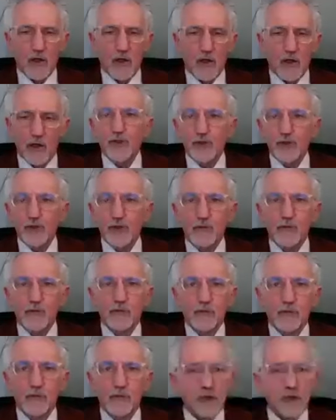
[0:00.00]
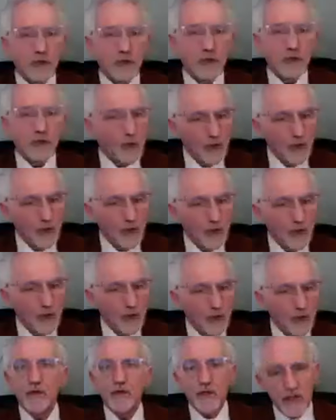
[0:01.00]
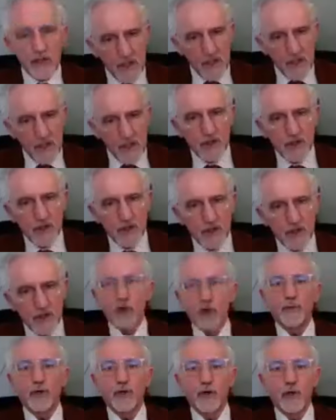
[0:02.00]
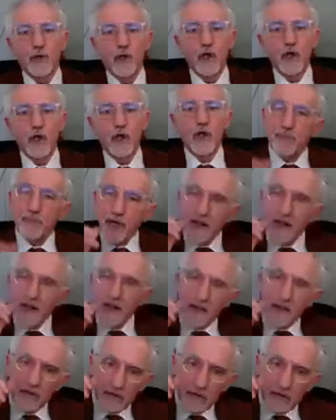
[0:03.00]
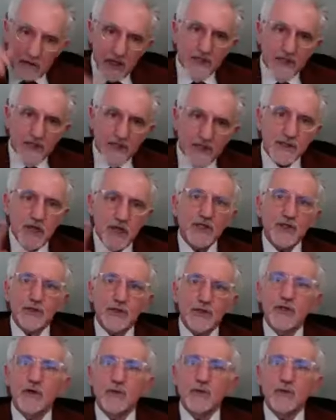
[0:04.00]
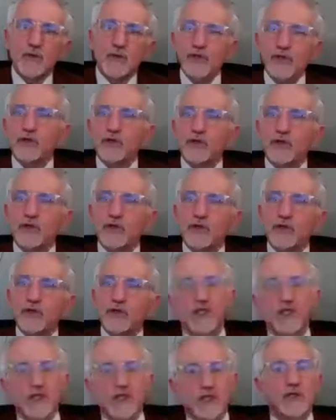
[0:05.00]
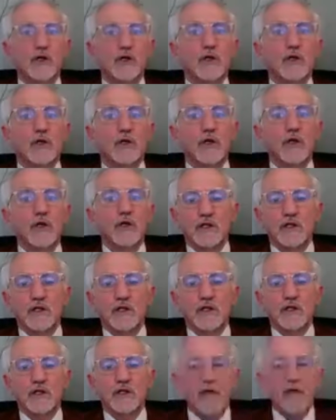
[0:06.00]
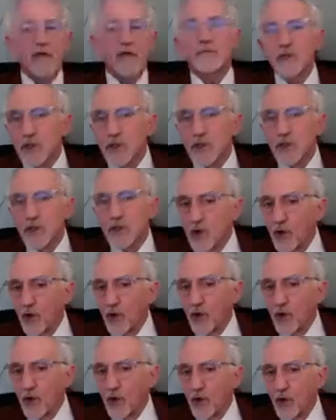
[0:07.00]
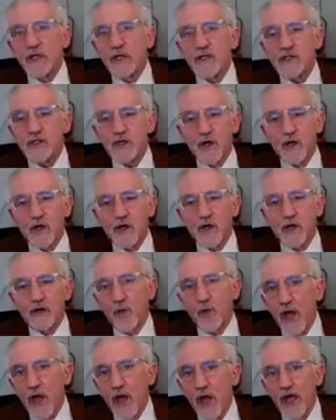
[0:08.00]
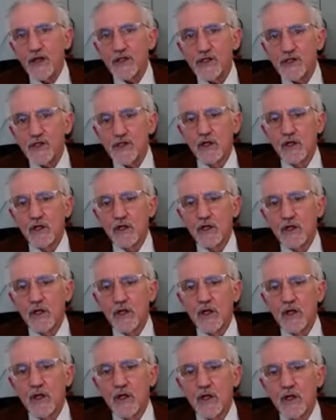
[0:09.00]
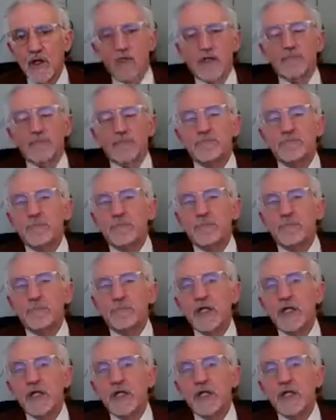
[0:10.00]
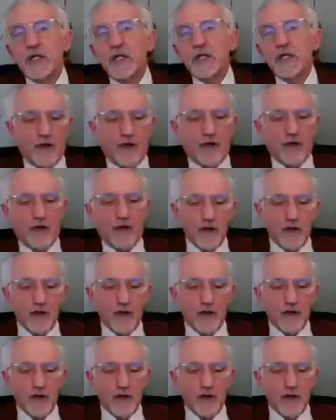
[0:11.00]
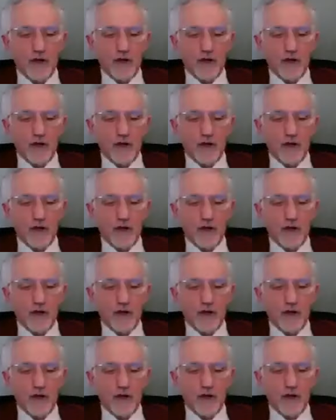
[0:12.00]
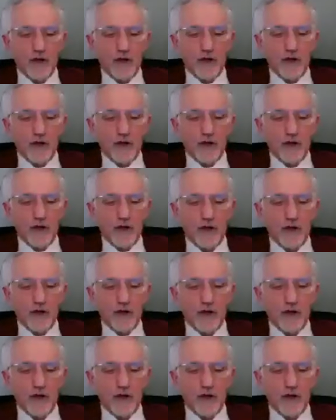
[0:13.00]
Putin. He is a war criminal, but let's make sure that we don't just indict, enemies of the West as a means of, prosecuting an